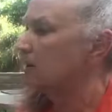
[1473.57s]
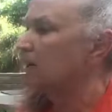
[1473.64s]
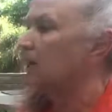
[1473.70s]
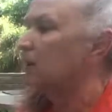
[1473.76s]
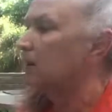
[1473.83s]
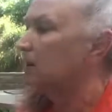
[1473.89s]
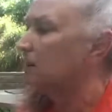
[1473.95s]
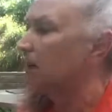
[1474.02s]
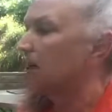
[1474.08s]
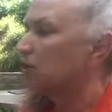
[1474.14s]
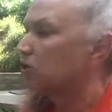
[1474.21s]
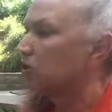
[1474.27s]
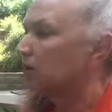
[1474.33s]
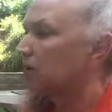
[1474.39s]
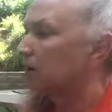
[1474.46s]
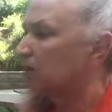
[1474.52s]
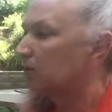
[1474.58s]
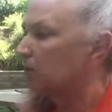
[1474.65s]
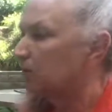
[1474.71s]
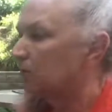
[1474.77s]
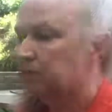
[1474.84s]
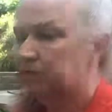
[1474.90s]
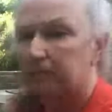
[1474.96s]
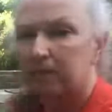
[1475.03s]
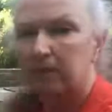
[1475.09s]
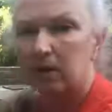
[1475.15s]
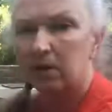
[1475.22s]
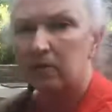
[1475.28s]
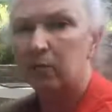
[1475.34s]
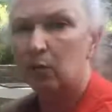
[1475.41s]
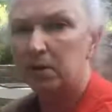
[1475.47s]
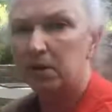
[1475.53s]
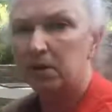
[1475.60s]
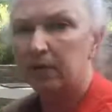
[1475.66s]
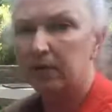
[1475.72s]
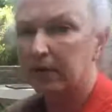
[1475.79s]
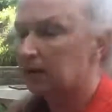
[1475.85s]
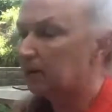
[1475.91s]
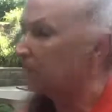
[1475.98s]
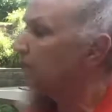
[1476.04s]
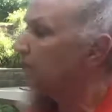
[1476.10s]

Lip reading: is actually this force thing.